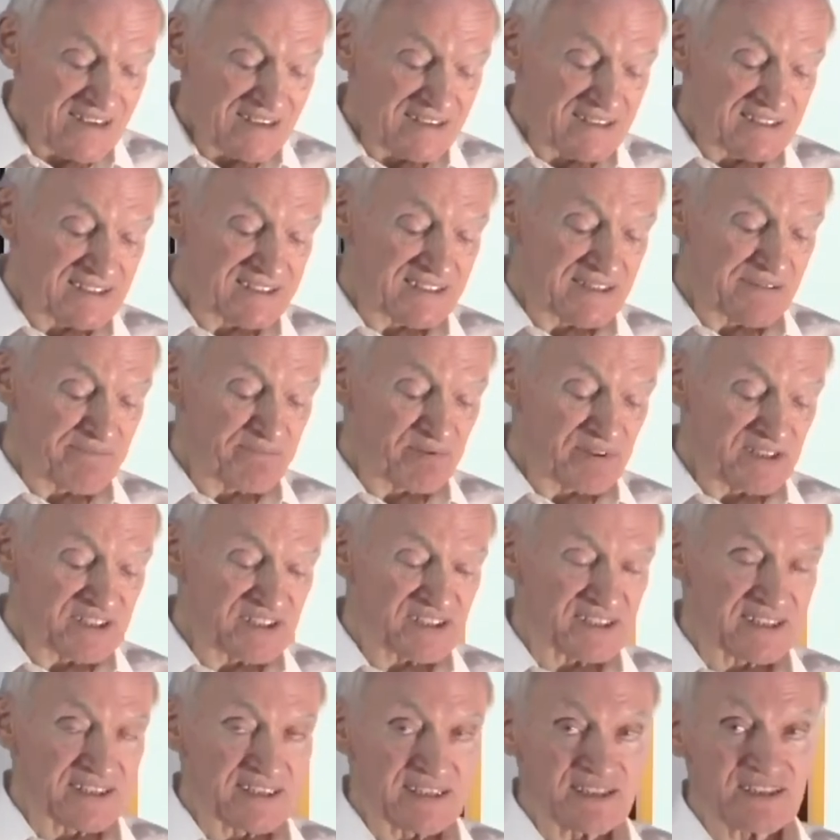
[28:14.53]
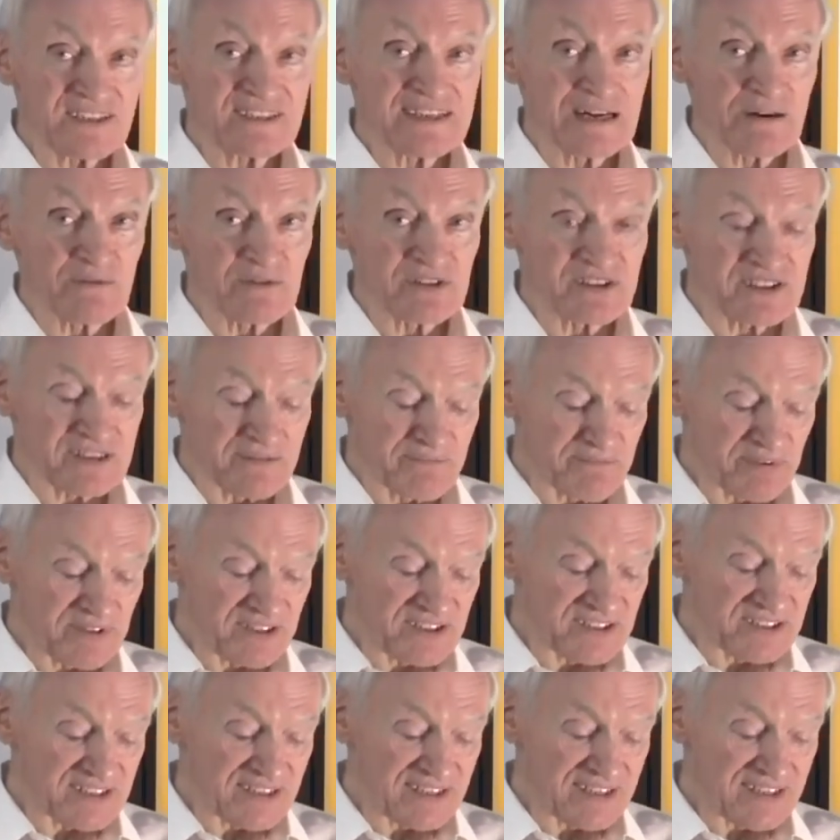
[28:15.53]
Simplicity. Let's start with
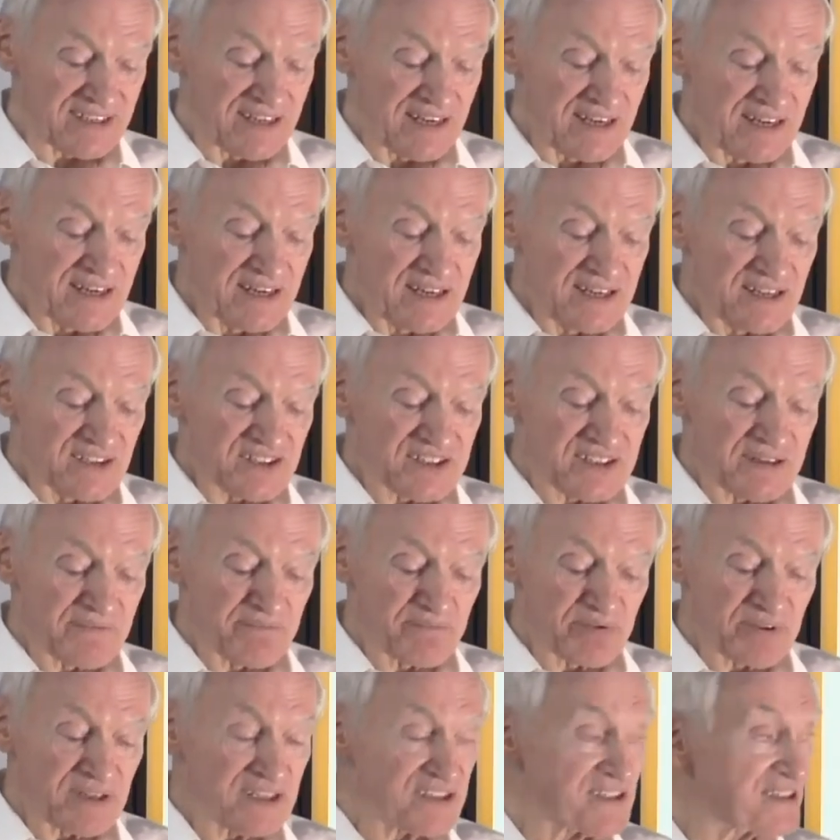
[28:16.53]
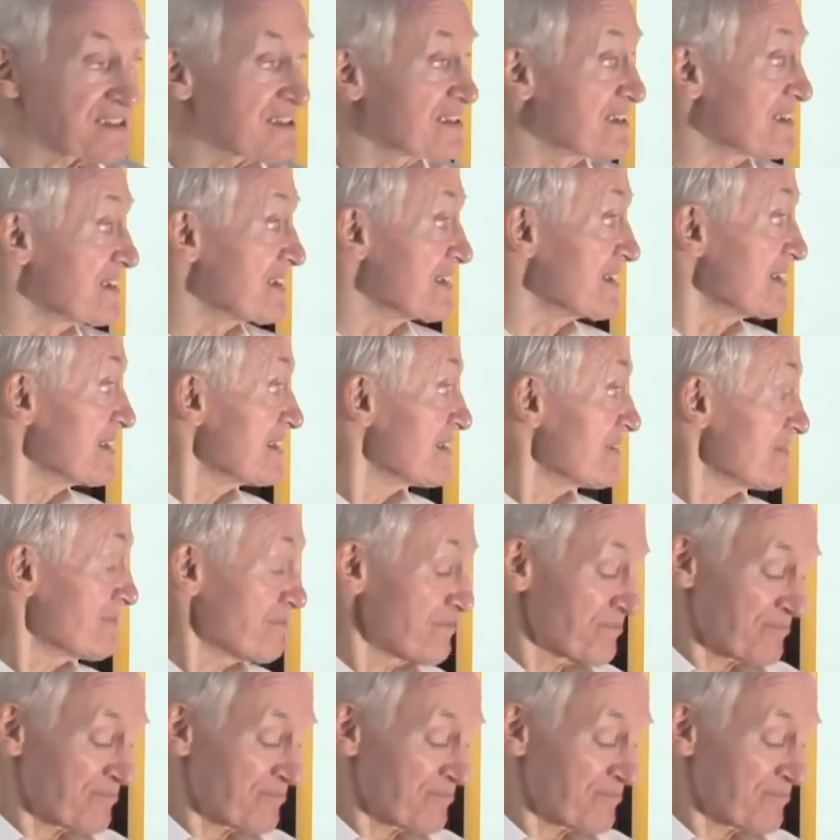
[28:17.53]
simplicity. Simplicity